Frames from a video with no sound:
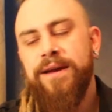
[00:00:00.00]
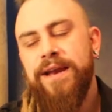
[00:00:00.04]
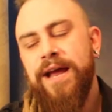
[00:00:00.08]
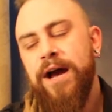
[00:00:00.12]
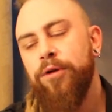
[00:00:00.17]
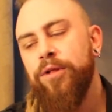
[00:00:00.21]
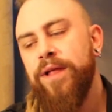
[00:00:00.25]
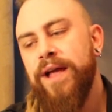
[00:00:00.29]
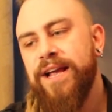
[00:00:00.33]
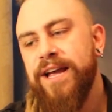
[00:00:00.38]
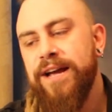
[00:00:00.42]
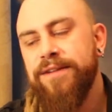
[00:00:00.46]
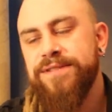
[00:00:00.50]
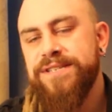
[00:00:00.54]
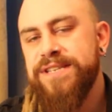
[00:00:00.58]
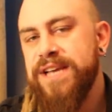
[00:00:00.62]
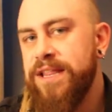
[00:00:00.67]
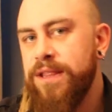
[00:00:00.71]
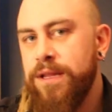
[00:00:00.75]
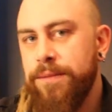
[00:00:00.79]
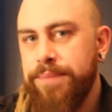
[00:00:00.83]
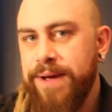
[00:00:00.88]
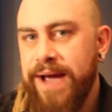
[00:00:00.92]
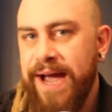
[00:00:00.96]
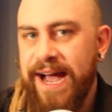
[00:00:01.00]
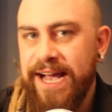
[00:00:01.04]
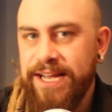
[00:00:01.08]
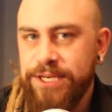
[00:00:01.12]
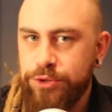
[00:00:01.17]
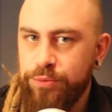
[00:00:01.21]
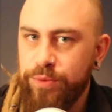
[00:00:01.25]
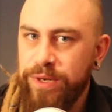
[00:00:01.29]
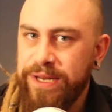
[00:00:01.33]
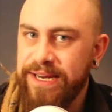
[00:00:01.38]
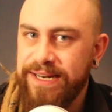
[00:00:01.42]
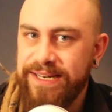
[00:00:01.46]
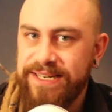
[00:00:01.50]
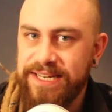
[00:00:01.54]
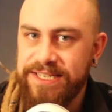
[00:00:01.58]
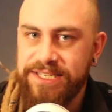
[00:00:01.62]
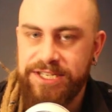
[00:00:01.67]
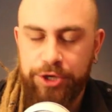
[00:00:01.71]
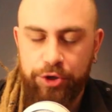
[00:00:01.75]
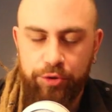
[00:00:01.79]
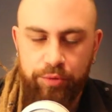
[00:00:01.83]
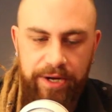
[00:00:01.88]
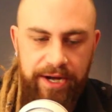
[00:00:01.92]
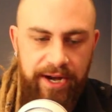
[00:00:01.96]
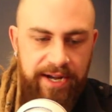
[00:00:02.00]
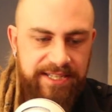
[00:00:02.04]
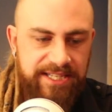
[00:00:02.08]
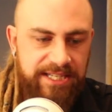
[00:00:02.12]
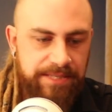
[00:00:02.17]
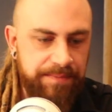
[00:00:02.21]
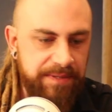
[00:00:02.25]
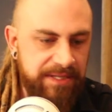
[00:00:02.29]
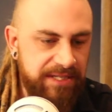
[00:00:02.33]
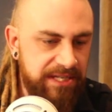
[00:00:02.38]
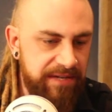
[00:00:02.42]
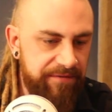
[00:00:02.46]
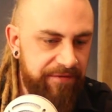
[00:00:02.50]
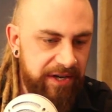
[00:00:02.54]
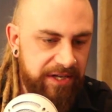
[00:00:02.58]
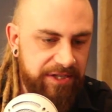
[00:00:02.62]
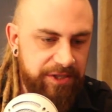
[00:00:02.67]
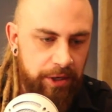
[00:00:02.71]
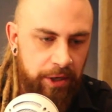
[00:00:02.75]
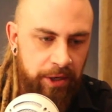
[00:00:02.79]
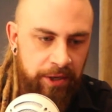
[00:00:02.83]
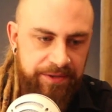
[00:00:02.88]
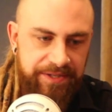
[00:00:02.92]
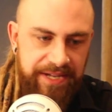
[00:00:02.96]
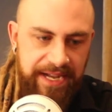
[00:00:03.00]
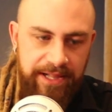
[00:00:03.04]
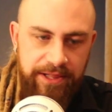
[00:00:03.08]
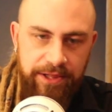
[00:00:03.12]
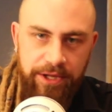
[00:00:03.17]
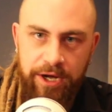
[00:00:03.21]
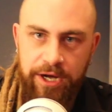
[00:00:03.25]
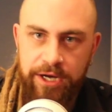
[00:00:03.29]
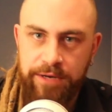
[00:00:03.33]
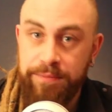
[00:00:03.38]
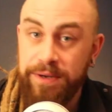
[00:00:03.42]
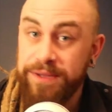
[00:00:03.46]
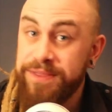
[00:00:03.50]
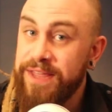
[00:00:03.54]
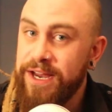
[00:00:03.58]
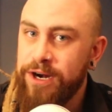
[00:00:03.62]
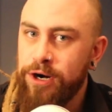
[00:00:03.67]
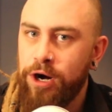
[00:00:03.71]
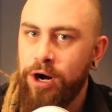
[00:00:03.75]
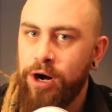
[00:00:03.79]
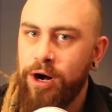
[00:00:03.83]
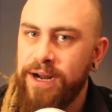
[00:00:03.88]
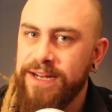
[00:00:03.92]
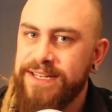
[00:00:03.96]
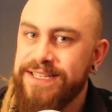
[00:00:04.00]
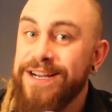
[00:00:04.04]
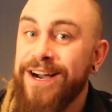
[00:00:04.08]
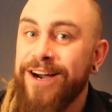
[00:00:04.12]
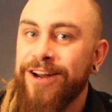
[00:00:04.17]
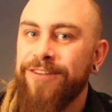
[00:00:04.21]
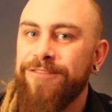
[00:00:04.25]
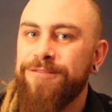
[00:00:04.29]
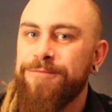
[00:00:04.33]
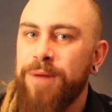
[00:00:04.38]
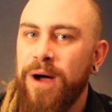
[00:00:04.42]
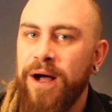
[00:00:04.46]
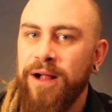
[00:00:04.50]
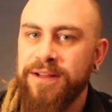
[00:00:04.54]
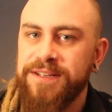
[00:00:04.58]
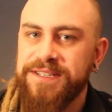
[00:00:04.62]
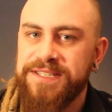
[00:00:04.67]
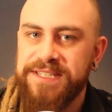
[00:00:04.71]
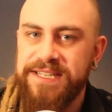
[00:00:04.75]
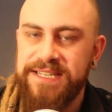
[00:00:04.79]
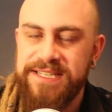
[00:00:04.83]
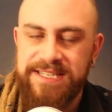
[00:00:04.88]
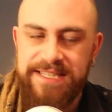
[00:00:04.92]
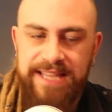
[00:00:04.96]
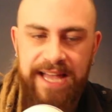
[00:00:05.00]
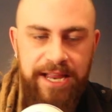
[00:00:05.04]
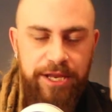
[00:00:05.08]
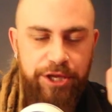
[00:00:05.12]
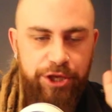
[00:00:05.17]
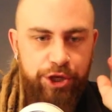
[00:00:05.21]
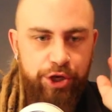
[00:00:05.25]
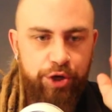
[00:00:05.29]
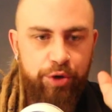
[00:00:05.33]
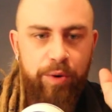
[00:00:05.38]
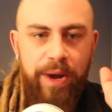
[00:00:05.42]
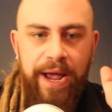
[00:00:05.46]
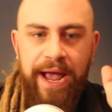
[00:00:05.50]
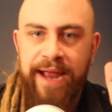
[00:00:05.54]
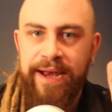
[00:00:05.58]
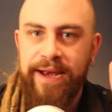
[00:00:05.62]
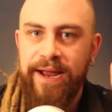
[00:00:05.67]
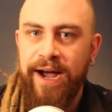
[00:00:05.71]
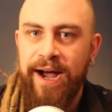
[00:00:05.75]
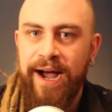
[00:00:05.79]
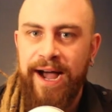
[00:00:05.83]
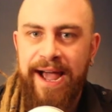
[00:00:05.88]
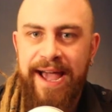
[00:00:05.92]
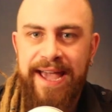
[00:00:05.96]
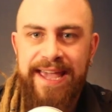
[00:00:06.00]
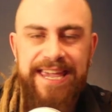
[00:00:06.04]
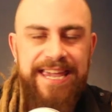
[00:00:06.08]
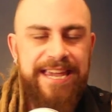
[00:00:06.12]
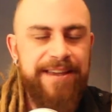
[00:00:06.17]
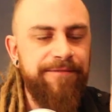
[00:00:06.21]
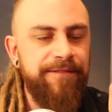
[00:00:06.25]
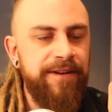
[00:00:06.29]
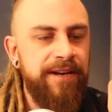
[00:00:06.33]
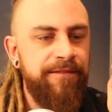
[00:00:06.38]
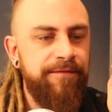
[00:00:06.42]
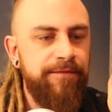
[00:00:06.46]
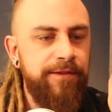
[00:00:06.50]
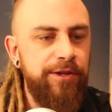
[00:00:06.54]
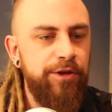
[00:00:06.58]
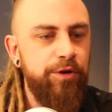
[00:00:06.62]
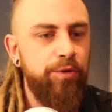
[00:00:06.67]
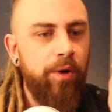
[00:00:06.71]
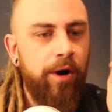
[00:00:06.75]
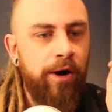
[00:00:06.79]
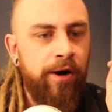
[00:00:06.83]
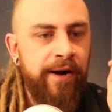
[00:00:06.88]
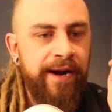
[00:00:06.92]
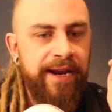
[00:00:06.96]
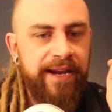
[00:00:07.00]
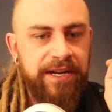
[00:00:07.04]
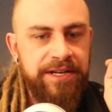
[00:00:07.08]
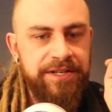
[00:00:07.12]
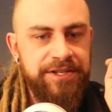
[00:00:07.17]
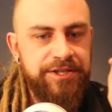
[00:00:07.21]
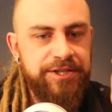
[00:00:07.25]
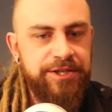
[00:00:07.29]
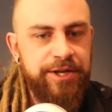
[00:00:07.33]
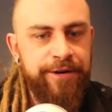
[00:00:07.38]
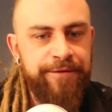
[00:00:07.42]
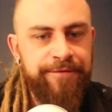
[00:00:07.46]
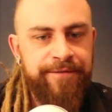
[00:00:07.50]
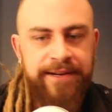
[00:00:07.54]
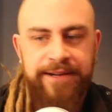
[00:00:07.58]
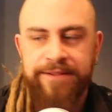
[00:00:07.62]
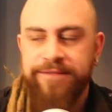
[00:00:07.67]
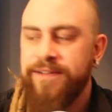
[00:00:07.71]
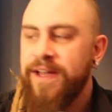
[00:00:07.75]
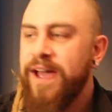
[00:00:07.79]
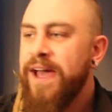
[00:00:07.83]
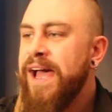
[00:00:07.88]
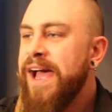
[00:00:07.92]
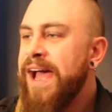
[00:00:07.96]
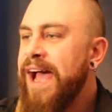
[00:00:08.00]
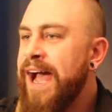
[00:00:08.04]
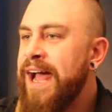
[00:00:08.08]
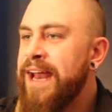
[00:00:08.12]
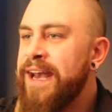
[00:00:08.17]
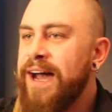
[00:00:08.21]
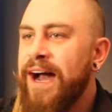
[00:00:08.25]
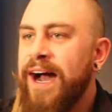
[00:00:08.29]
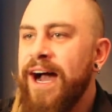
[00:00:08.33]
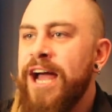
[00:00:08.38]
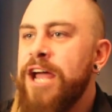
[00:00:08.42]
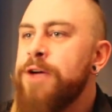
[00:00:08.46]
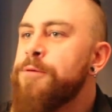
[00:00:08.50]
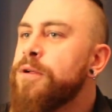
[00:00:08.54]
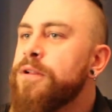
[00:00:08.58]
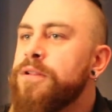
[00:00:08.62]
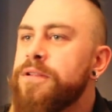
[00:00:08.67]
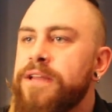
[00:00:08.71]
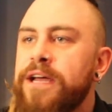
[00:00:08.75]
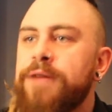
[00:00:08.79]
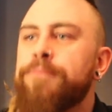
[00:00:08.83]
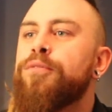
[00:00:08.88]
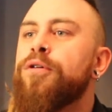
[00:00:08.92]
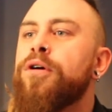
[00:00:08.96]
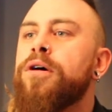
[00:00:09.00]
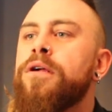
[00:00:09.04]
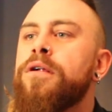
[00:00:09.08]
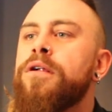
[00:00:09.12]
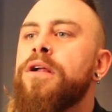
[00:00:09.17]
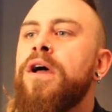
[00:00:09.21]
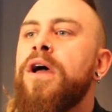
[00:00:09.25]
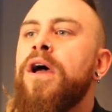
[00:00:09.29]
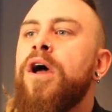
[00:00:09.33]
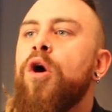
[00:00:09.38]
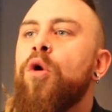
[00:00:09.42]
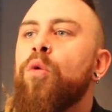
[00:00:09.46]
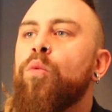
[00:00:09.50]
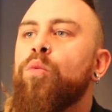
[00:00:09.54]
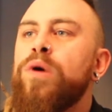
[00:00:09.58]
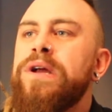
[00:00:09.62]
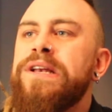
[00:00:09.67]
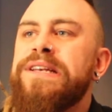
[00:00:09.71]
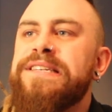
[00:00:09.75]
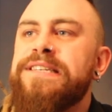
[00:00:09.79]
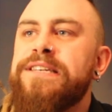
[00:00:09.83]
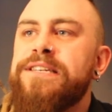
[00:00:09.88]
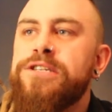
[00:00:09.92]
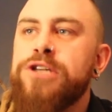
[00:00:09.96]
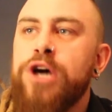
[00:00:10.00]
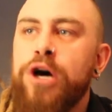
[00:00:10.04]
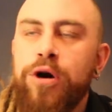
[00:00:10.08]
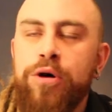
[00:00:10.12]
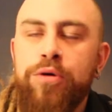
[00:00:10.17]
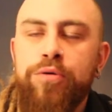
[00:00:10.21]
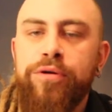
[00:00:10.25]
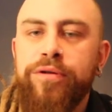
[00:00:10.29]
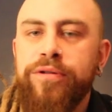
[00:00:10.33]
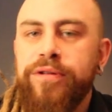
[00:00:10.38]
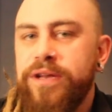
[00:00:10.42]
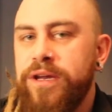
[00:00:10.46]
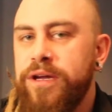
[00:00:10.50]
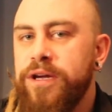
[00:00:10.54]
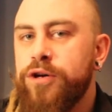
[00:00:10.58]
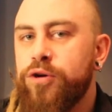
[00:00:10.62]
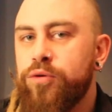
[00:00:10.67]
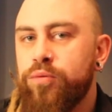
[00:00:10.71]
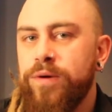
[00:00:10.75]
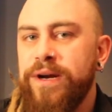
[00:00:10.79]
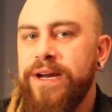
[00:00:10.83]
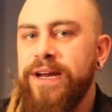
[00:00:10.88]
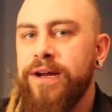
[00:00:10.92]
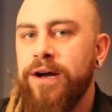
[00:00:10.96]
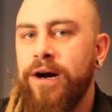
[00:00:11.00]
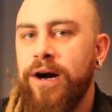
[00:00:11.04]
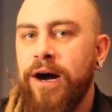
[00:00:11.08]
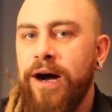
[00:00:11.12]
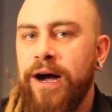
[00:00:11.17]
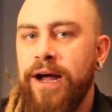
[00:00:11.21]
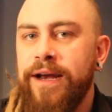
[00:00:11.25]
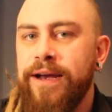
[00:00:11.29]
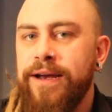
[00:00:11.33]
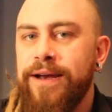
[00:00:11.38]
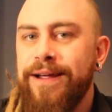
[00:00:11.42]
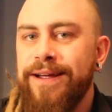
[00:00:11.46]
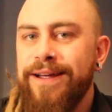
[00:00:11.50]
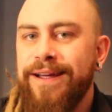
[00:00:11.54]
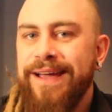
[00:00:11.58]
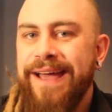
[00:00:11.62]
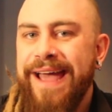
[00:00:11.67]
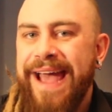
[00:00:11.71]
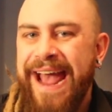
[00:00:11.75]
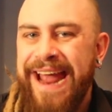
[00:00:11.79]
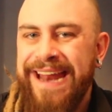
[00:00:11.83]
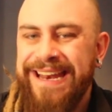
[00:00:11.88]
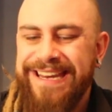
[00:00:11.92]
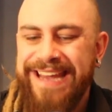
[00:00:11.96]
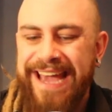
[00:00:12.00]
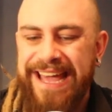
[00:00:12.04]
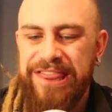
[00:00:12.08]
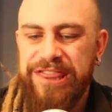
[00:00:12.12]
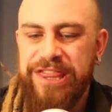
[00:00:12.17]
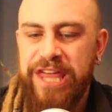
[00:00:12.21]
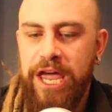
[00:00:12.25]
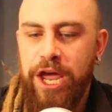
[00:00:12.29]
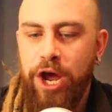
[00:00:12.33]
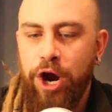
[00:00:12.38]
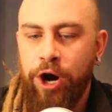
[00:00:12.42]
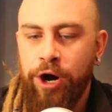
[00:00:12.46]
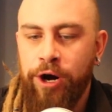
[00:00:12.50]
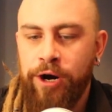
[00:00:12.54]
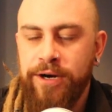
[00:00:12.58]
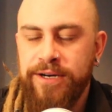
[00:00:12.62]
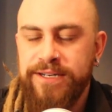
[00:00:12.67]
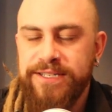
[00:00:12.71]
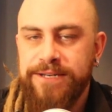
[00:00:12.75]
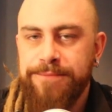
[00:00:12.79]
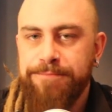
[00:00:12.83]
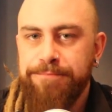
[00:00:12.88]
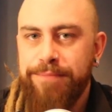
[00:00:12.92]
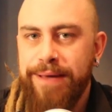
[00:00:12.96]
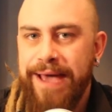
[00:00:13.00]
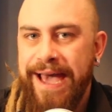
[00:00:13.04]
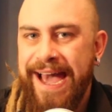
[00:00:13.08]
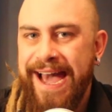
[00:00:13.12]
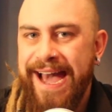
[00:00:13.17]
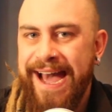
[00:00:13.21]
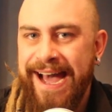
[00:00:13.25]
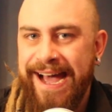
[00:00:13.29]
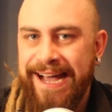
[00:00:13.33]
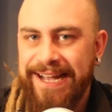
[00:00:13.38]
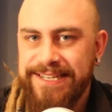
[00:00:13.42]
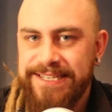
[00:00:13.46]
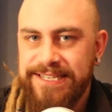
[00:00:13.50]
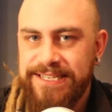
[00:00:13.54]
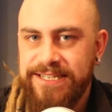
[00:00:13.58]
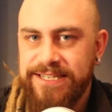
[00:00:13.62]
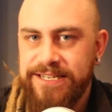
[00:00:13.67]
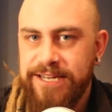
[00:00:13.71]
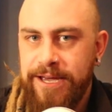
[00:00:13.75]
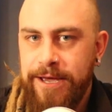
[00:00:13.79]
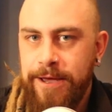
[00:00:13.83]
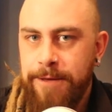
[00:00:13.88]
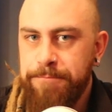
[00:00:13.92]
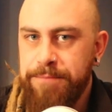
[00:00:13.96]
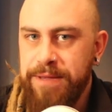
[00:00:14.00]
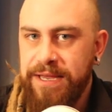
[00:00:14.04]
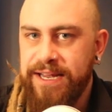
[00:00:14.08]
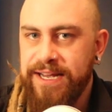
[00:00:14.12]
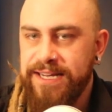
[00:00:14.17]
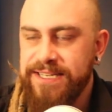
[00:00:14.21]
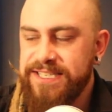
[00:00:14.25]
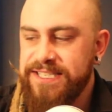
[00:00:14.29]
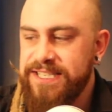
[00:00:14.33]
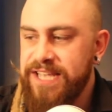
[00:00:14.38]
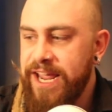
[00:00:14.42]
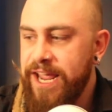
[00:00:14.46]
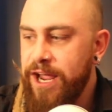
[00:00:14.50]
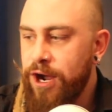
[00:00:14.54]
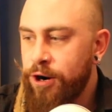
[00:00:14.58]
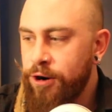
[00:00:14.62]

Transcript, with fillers: Now, like I've said in the past, we can disagree on specifics all day long, but there are a ton of policies that you and I, even if you are a conservative and I am a liberal, would totally agree on, and yet they aren't passed because they